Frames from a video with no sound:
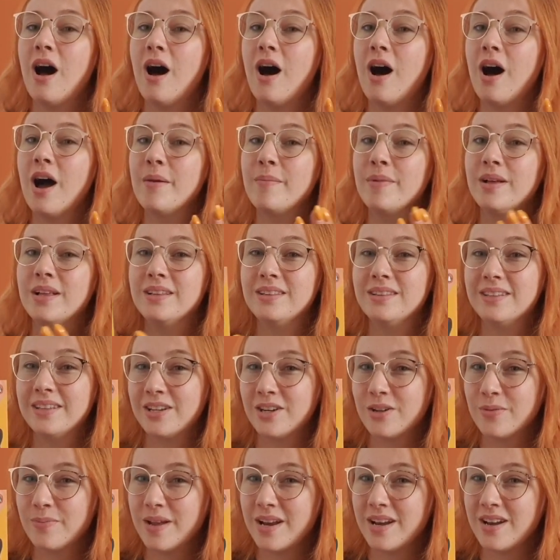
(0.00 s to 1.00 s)
I'm a
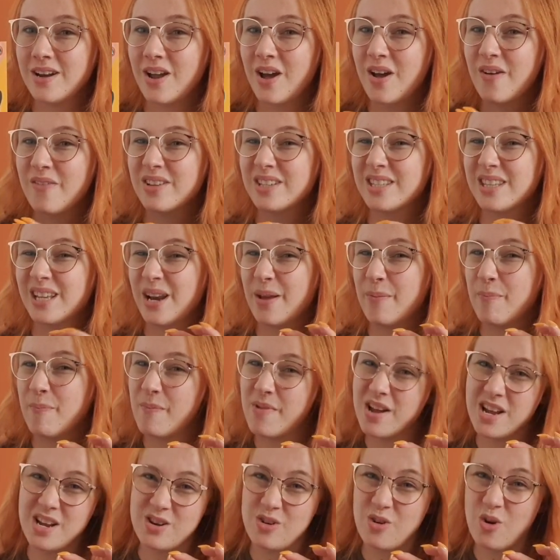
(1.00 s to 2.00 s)
little bit nervous that it
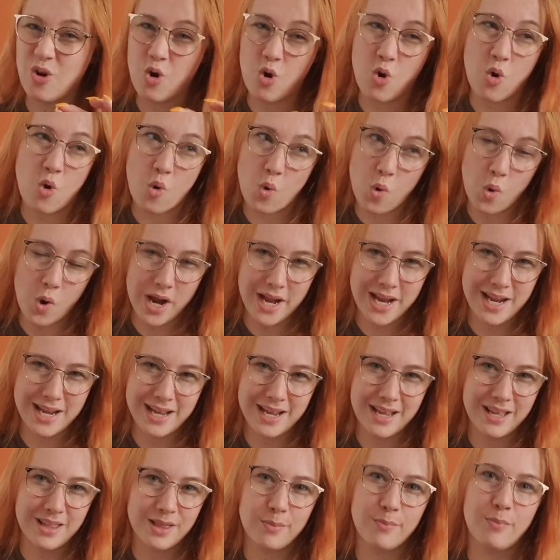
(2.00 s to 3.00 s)
might not quite
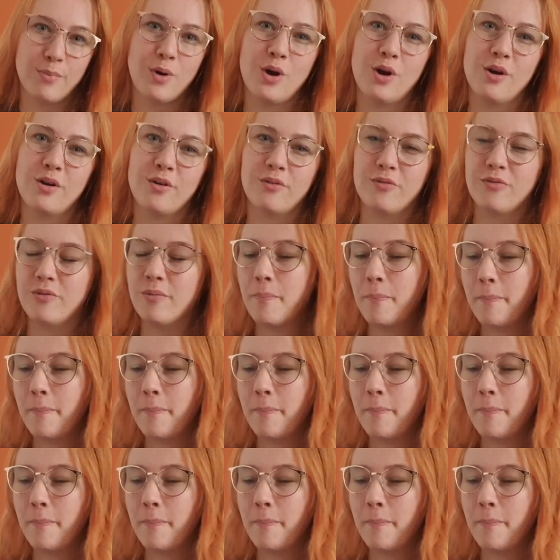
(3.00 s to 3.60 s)
hit the mark for